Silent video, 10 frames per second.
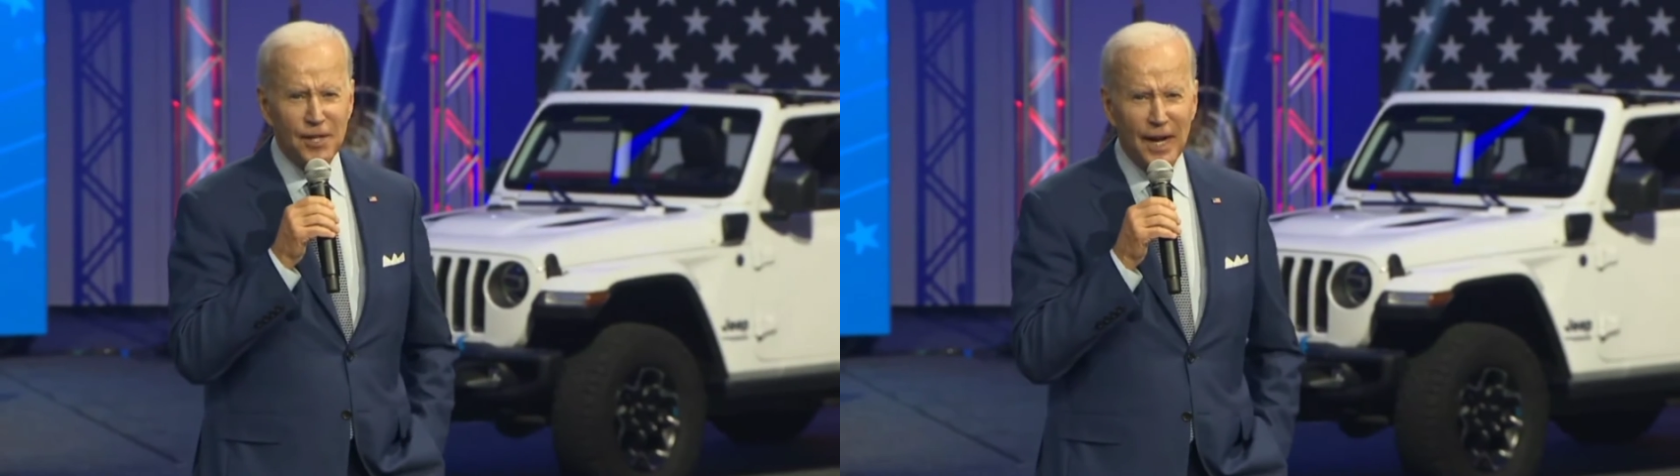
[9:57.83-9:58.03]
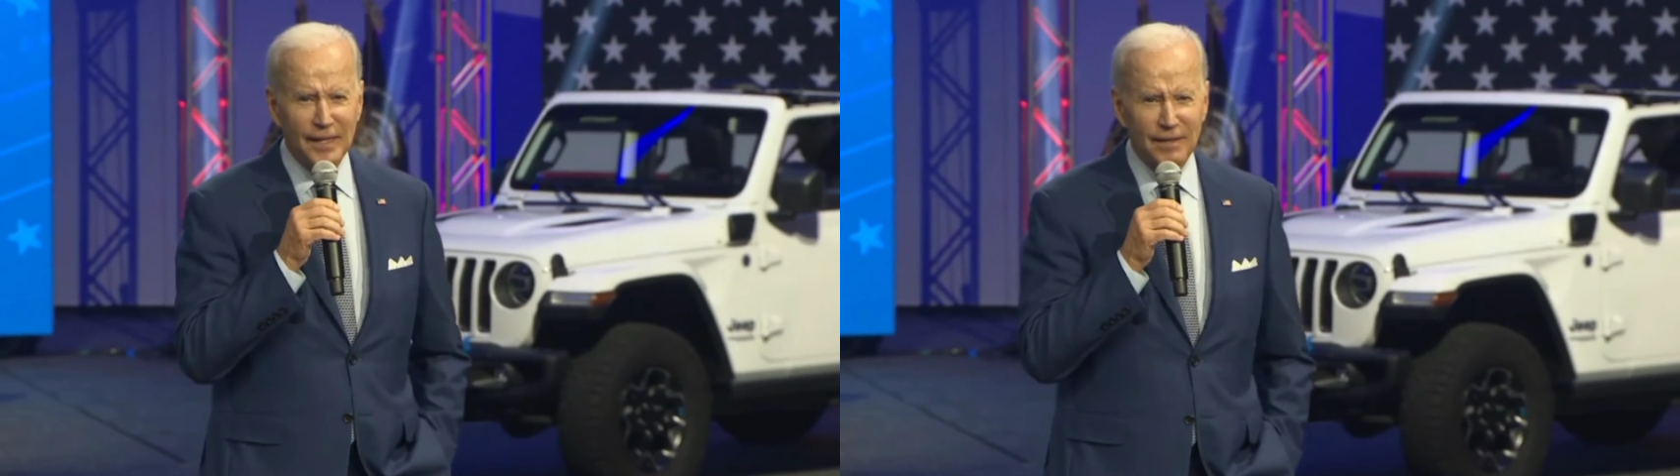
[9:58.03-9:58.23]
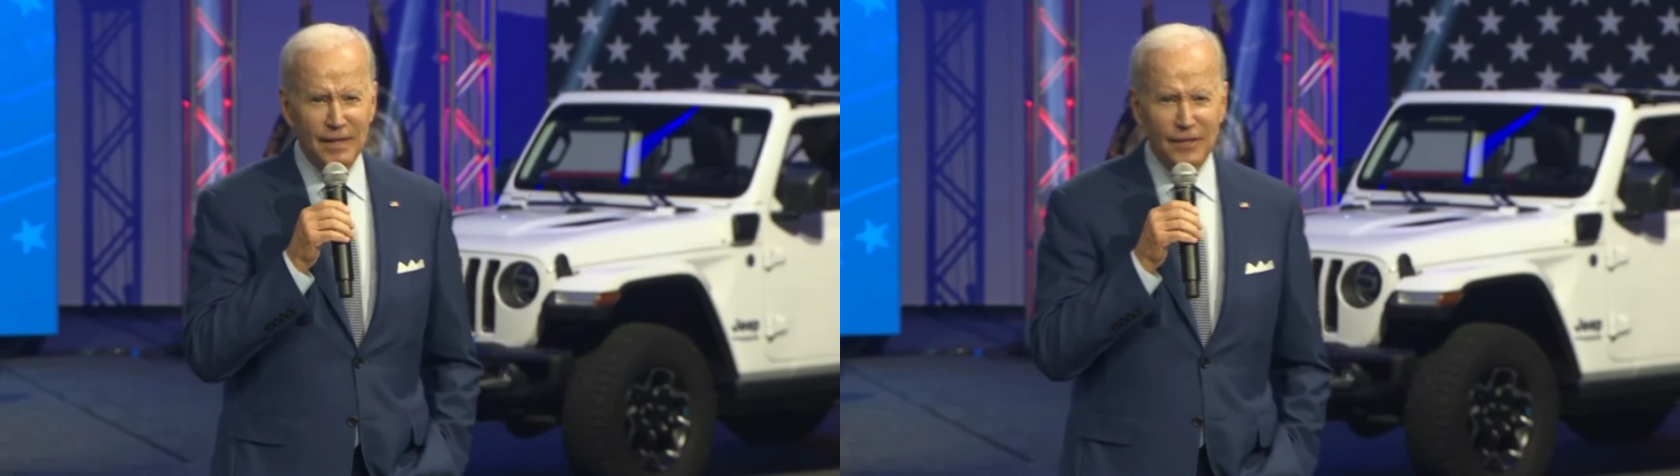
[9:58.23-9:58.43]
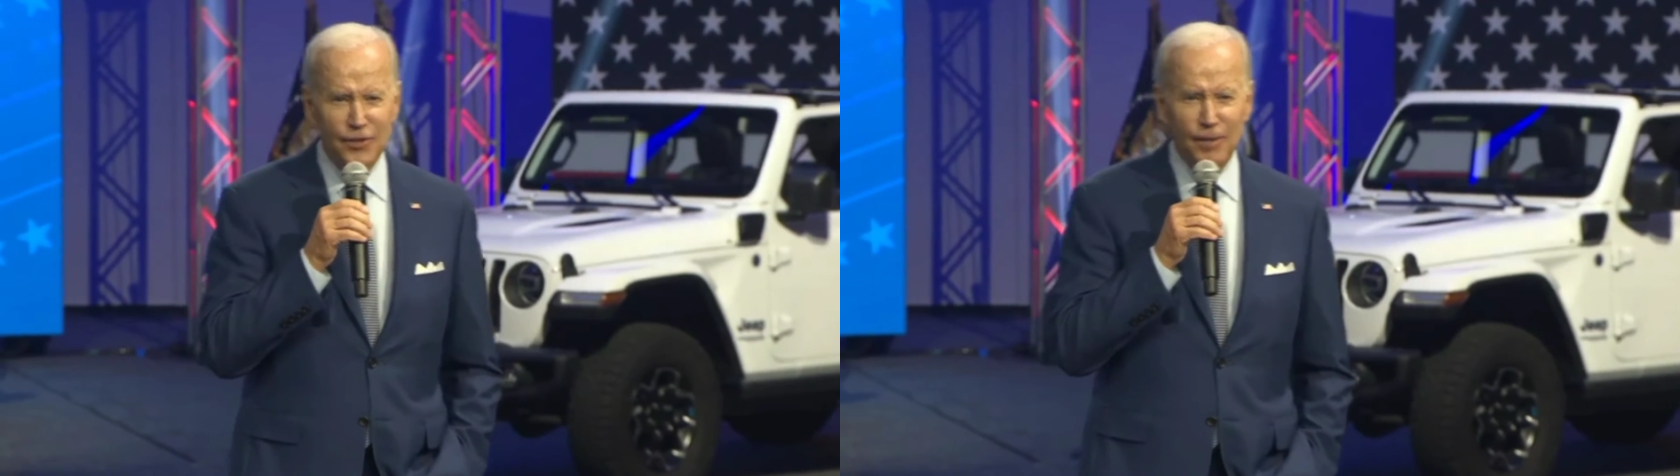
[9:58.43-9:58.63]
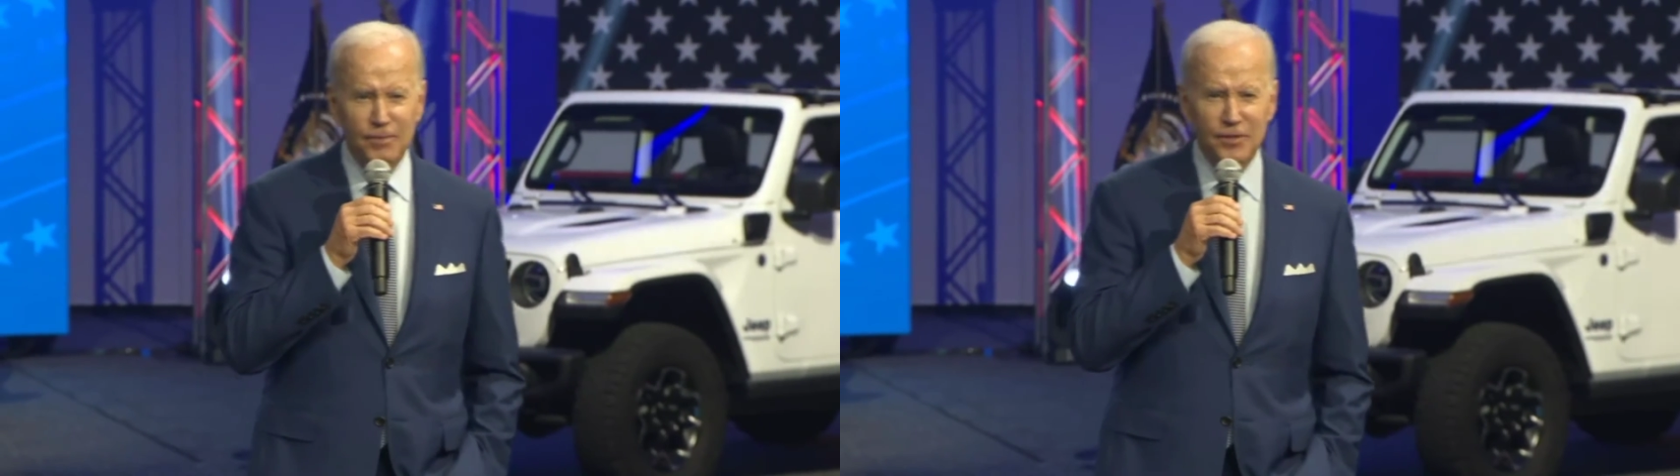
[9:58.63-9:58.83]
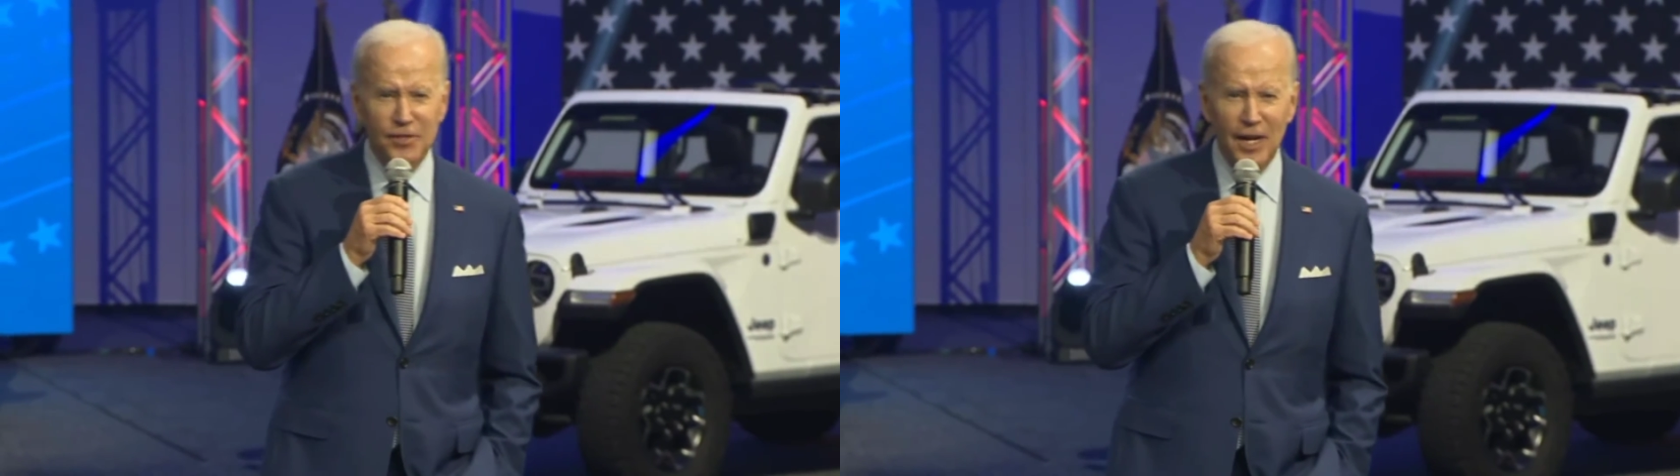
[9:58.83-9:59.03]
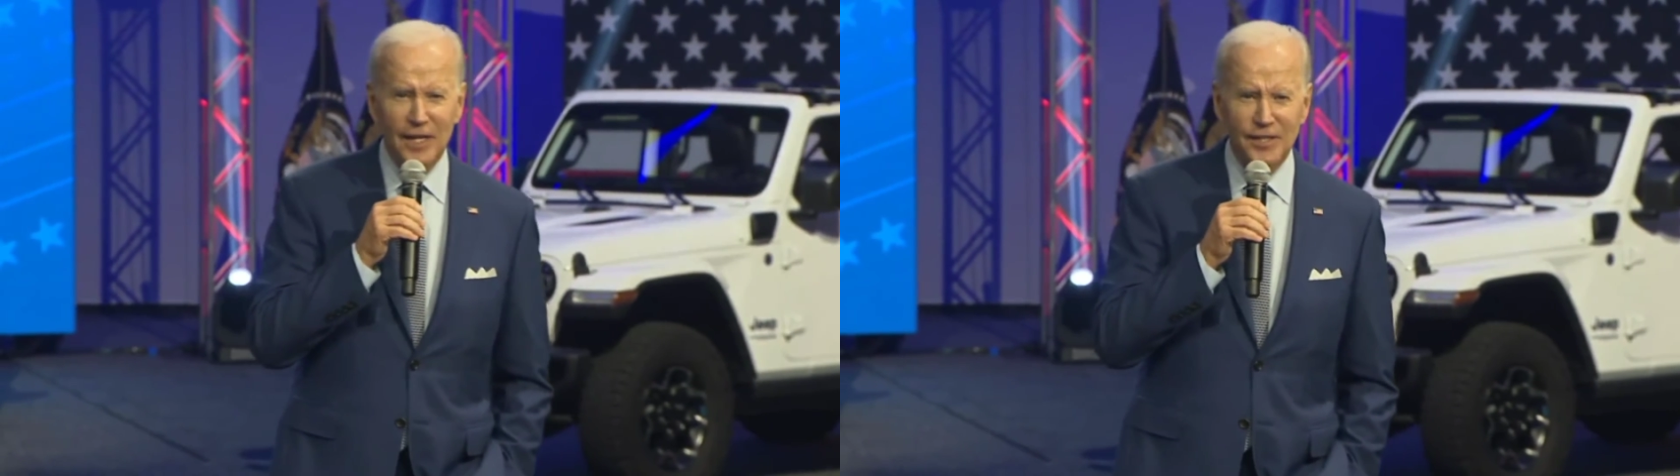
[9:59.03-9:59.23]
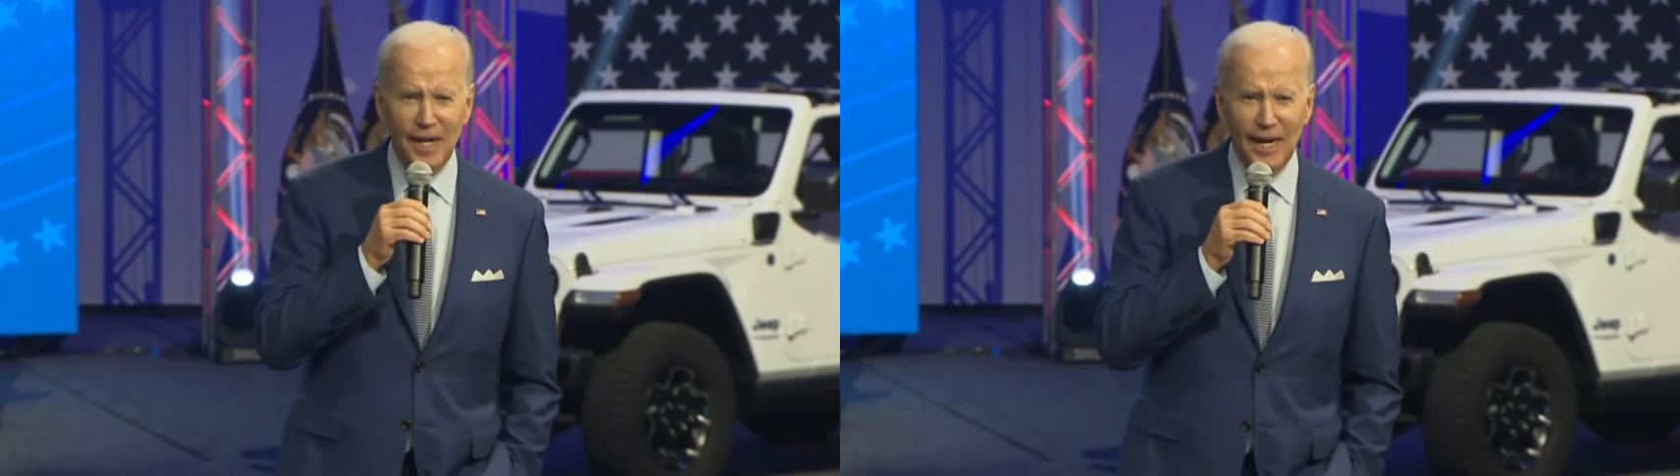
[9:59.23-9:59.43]
Act, CHIPS and
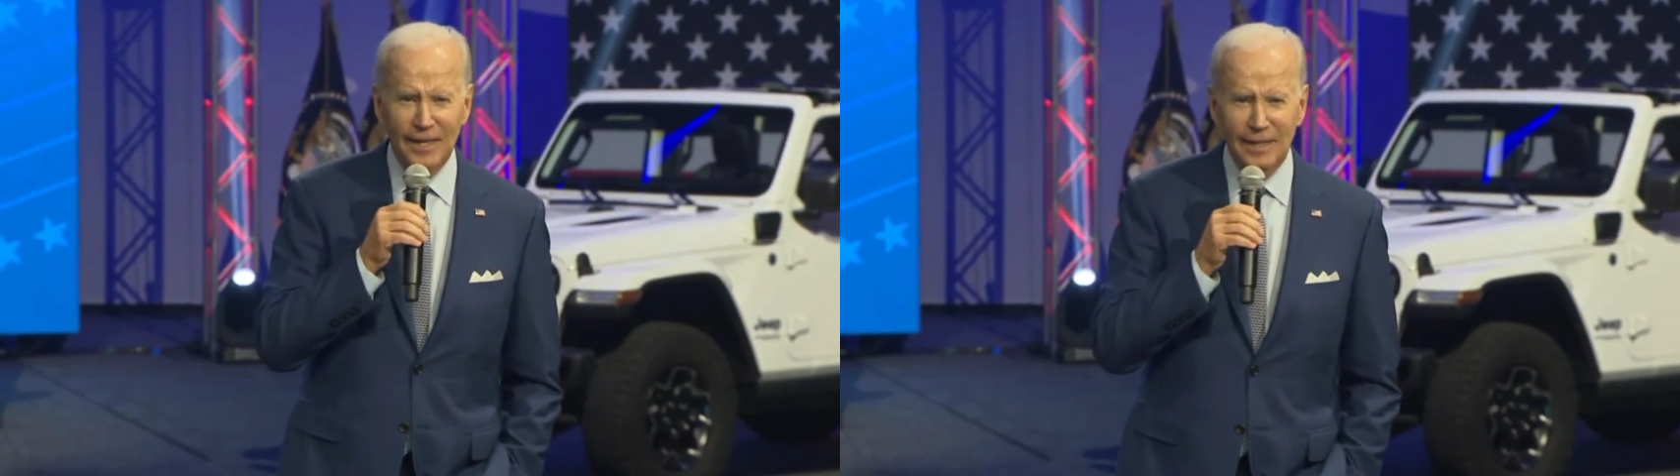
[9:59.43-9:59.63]
Science Act,